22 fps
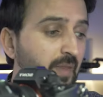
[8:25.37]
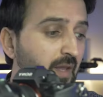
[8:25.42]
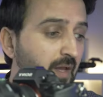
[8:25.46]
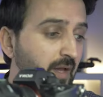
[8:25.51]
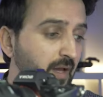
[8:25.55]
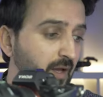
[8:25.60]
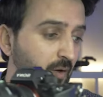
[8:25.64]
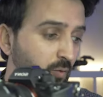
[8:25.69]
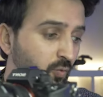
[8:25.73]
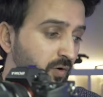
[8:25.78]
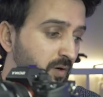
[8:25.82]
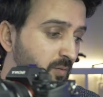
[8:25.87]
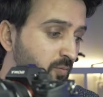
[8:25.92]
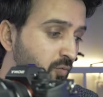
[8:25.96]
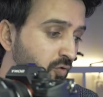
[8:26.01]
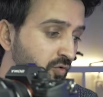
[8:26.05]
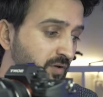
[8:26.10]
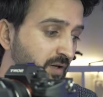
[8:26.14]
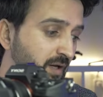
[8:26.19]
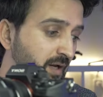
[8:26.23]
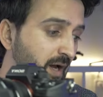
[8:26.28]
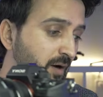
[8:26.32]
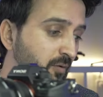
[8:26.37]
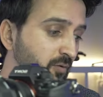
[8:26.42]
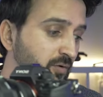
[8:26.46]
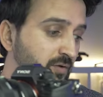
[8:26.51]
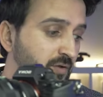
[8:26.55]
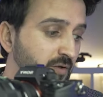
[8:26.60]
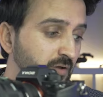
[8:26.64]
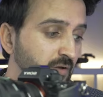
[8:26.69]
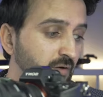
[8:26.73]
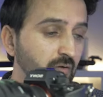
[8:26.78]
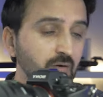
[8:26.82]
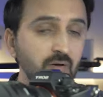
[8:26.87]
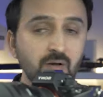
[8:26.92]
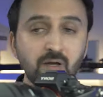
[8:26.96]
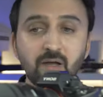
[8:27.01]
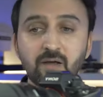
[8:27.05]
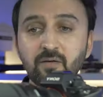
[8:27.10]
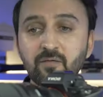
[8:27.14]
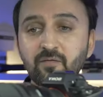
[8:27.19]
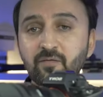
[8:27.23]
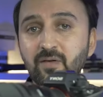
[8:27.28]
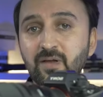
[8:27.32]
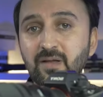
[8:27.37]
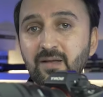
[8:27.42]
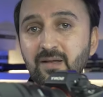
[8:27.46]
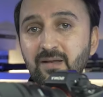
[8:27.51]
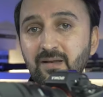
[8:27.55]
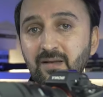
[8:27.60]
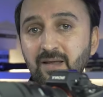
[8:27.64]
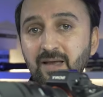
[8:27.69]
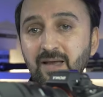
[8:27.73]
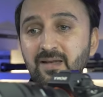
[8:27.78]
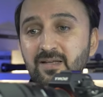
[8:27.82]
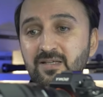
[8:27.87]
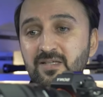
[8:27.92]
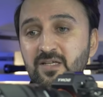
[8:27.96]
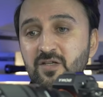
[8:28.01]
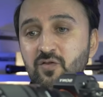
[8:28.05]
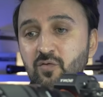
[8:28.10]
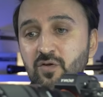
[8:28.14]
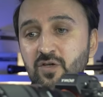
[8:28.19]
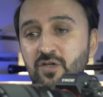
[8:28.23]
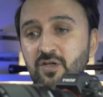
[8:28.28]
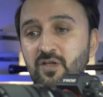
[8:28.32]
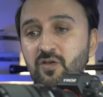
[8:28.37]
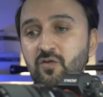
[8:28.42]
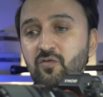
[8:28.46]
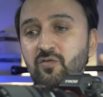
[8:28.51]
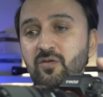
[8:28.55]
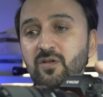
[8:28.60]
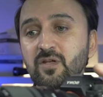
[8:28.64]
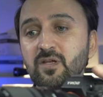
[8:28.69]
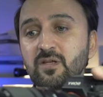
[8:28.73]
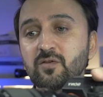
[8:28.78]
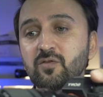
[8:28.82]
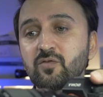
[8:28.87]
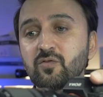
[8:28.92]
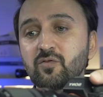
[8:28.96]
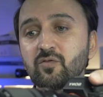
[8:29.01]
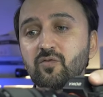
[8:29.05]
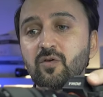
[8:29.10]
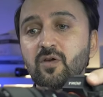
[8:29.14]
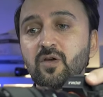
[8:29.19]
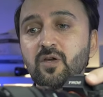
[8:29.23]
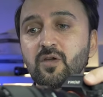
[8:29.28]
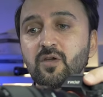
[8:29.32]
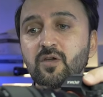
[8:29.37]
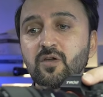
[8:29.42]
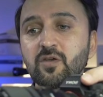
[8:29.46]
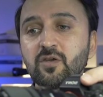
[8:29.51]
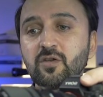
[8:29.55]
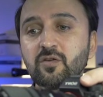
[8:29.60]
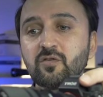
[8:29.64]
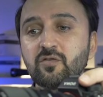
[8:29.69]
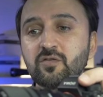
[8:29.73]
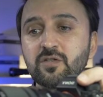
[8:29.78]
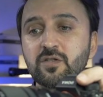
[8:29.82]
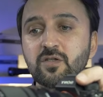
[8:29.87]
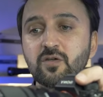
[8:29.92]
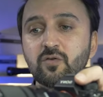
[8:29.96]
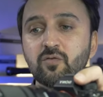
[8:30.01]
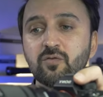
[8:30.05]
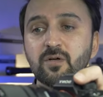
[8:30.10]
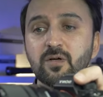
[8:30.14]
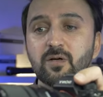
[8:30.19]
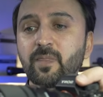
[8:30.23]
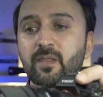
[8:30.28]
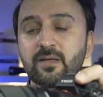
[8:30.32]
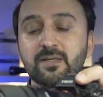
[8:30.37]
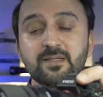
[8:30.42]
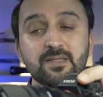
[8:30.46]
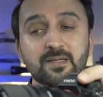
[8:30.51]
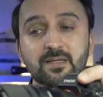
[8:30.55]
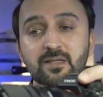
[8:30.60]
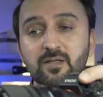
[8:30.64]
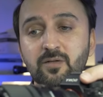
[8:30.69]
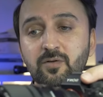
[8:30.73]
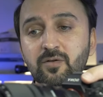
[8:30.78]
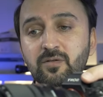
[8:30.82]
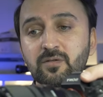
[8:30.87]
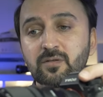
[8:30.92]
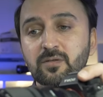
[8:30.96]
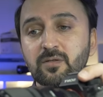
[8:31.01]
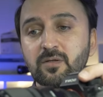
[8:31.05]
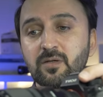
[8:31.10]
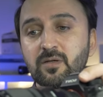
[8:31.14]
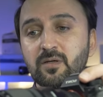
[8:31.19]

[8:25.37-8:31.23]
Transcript: And one more thing I will tell you, if in any situation you need to use your sun hood,